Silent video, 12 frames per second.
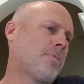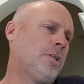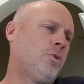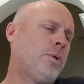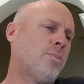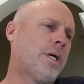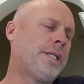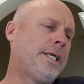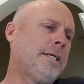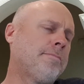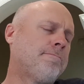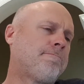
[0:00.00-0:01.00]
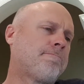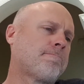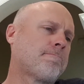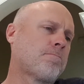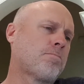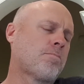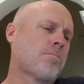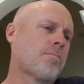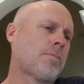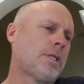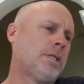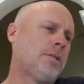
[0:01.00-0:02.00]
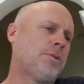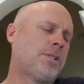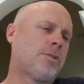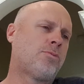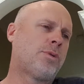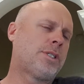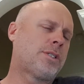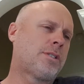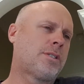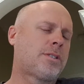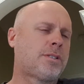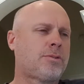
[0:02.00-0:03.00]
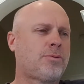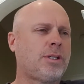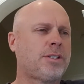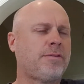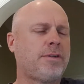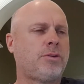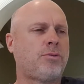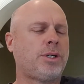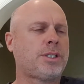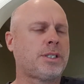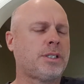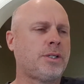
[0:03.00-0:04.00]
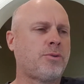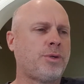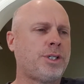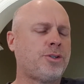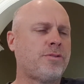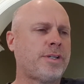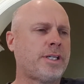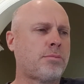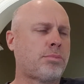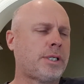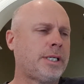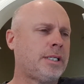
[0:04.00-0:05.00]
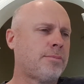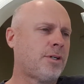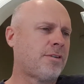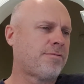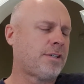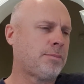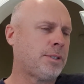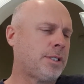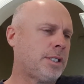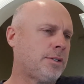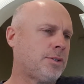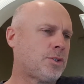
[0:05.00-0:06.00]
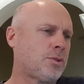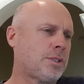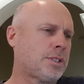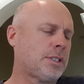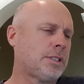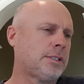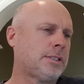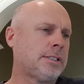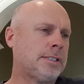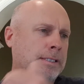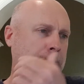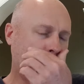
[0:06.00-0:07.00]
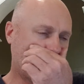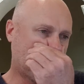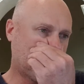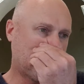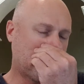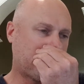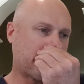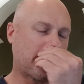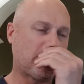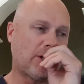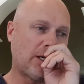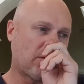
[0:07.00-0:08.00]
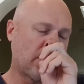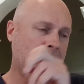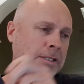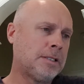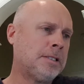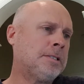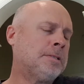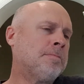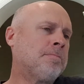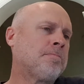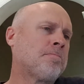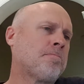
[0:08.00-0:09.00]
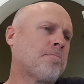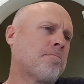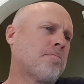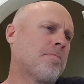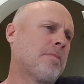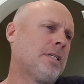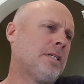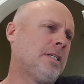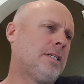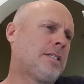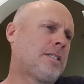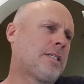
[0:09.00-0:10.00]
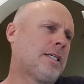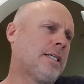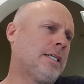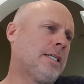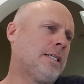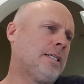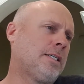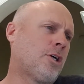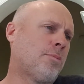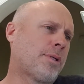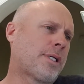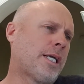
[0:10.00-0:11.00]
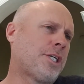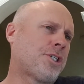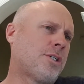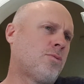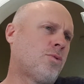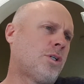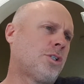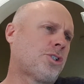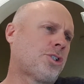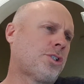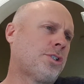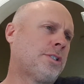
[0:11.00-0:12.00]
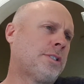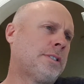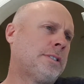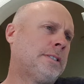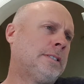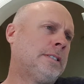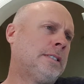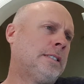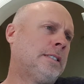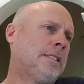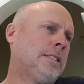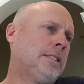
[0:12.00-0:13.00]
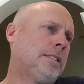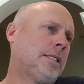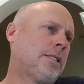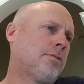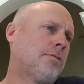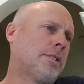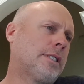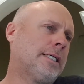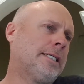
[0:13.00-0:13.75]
Louis Moinet, which is a relatively recently rejuvenated brand by a family I know in Switzerland. They've done quite well. It's a complication watch. They call it